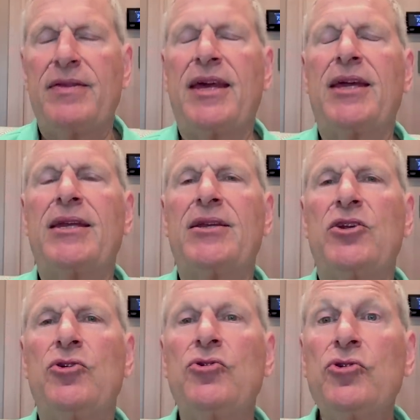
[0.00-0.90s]
then
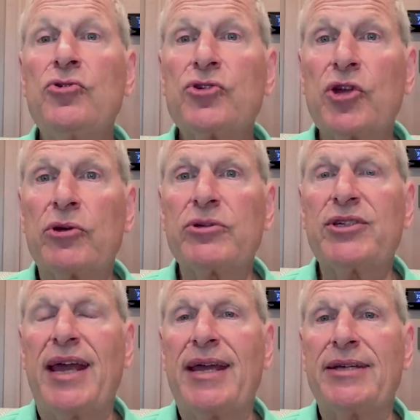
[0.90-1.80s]
you use those
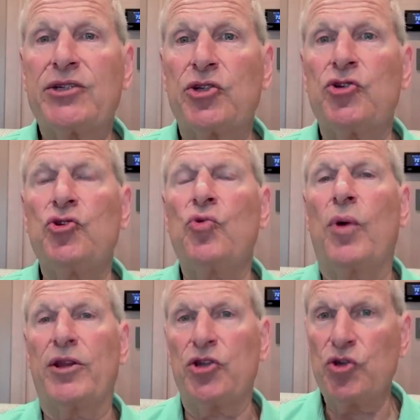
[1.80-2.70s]
days to do
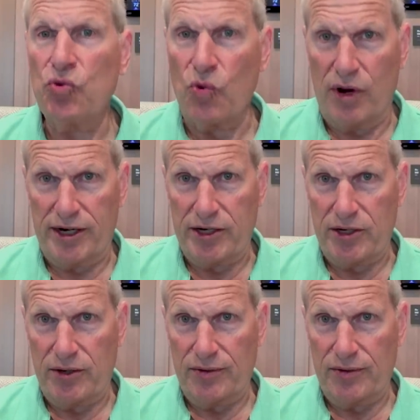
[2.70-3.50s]
what you want to do.